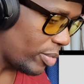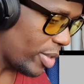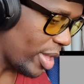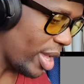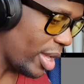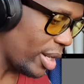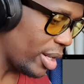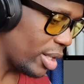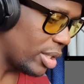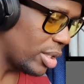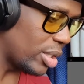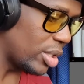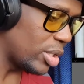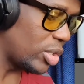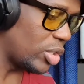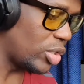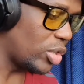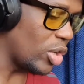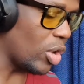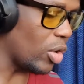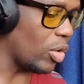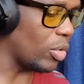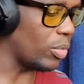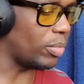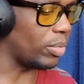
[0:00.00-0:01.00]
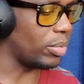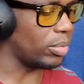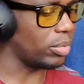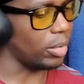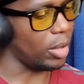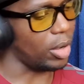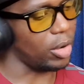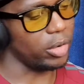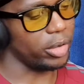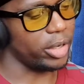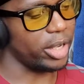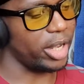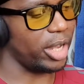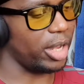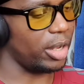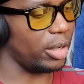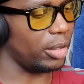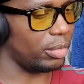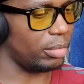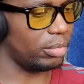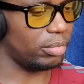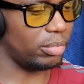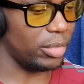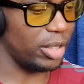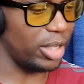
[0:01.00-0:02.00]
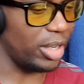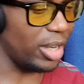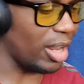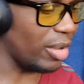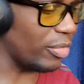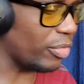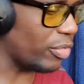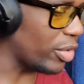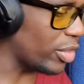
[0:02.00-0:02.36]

Dope. That is dope. Okay, enough